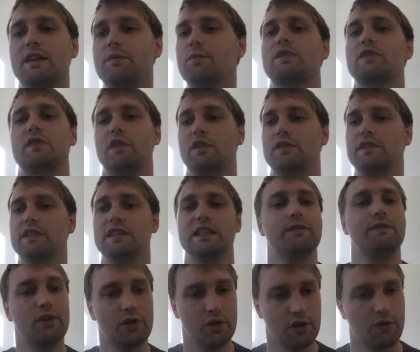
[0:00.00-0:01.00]
results in
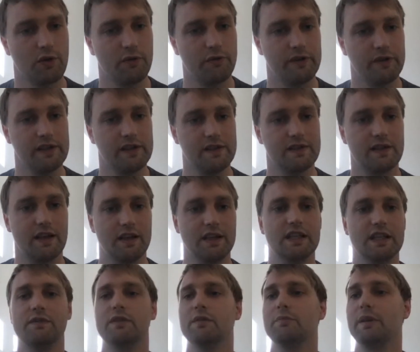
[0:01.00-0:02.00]
even lower fees and
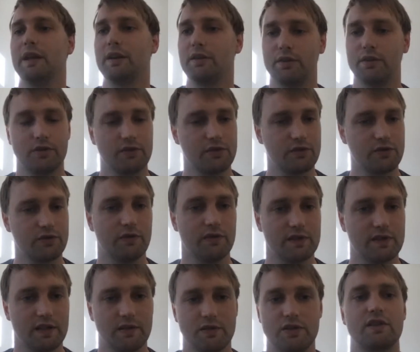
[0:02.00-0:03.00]
even better
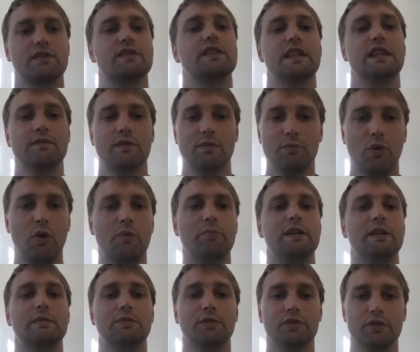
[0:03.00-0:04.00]
service and just even more
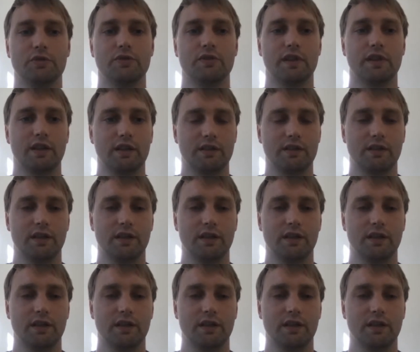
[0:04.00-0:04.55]
people using it.